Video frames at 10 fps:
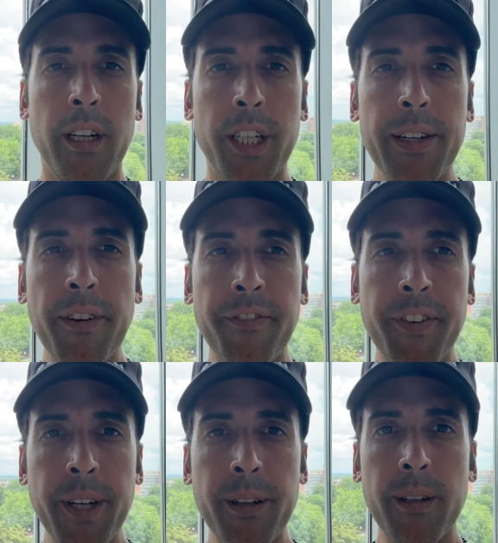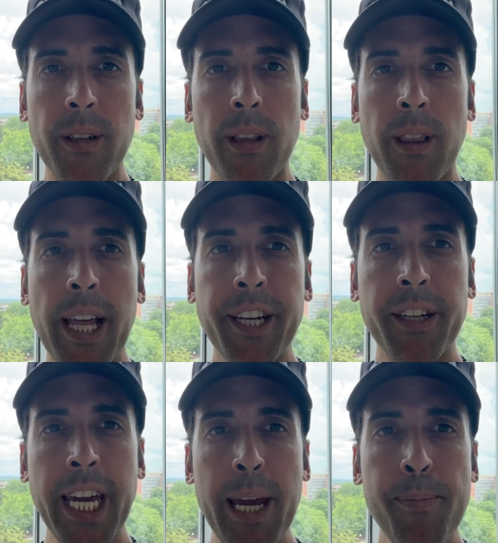Do you ever feel like you're
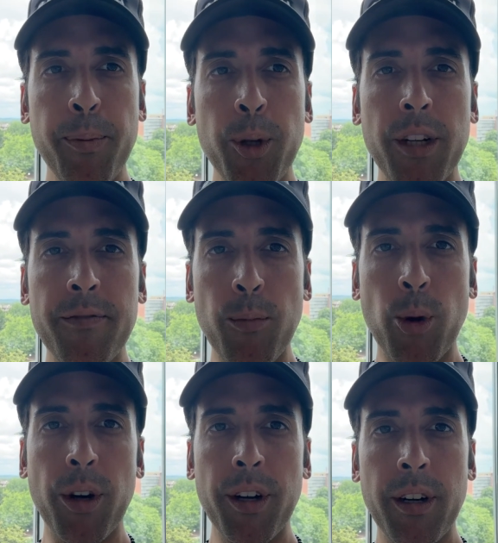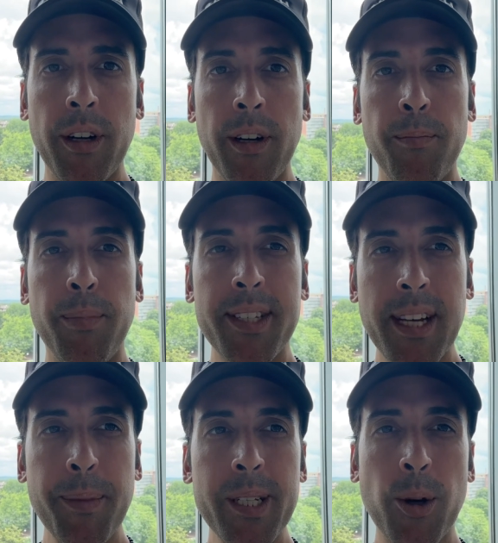capable of more, but
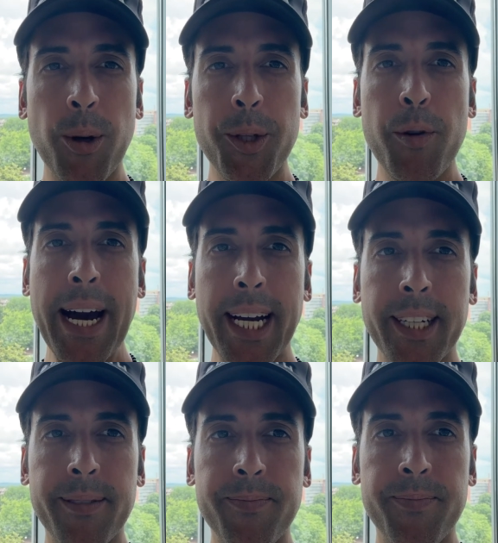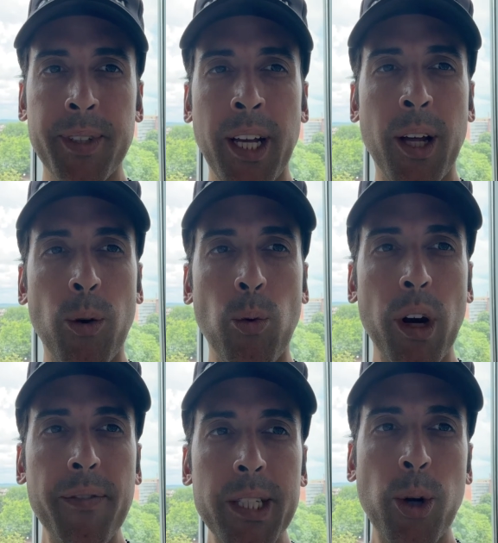something's holding you back? What
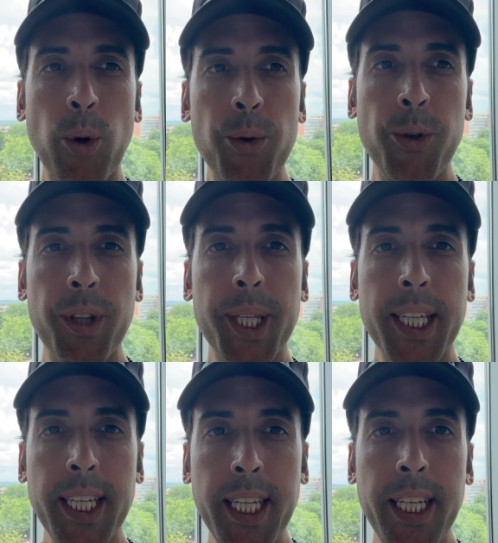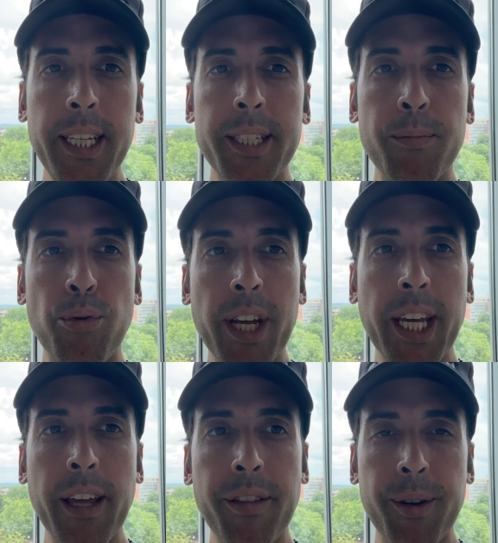if I told you that the key to
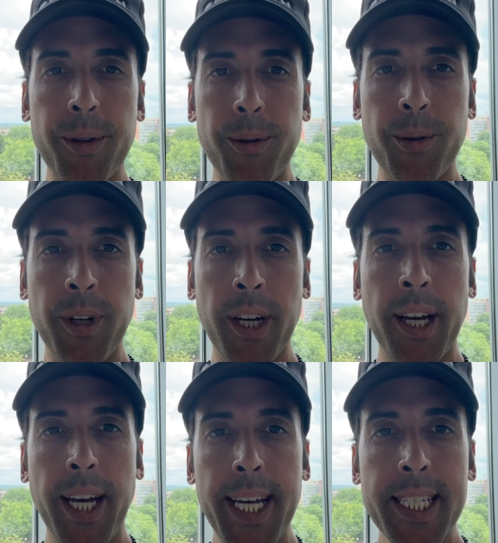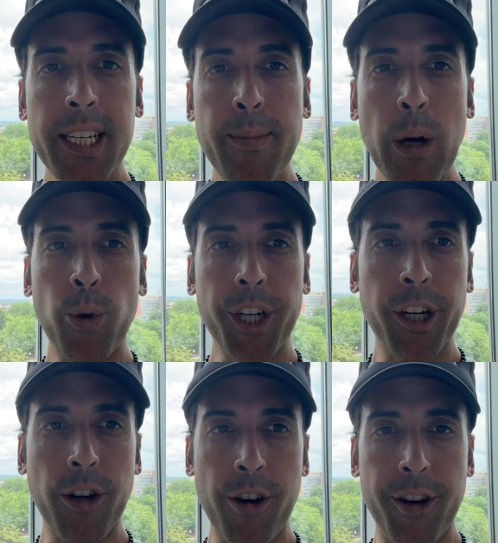breaking through isn't about working
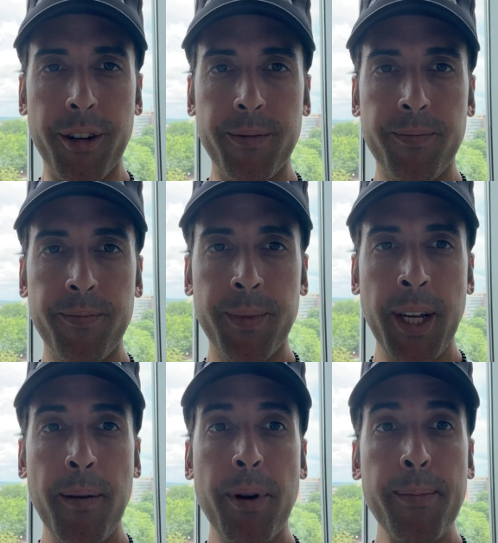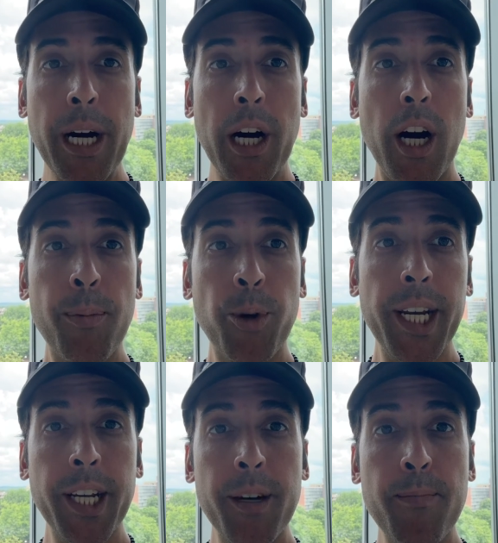harder, but about
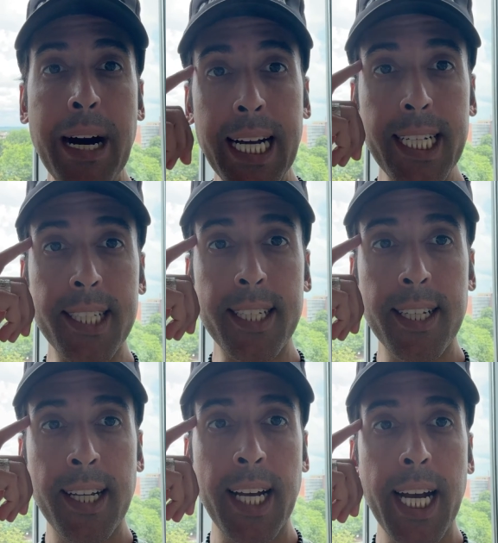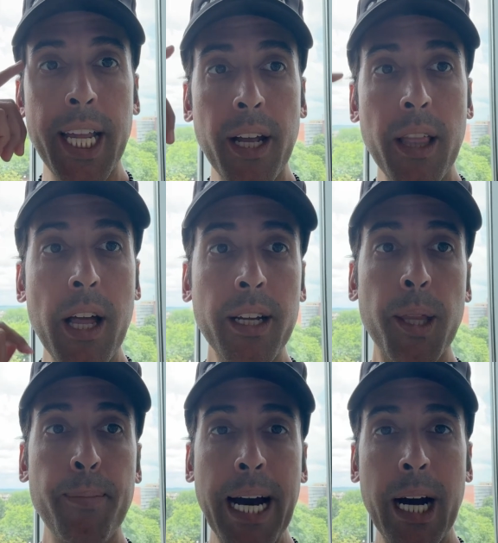upgrading your mind and unlocking
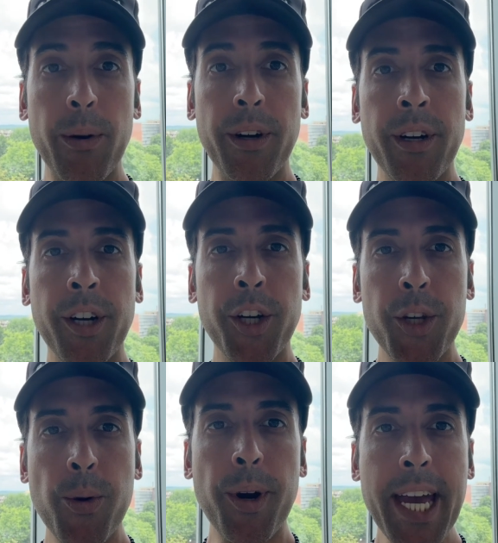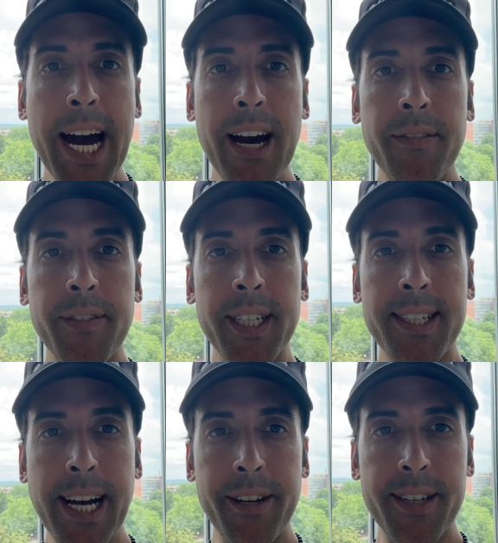the power you already have
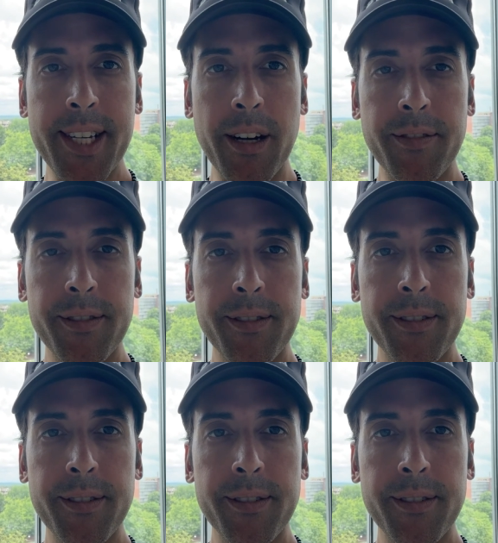inside yourself?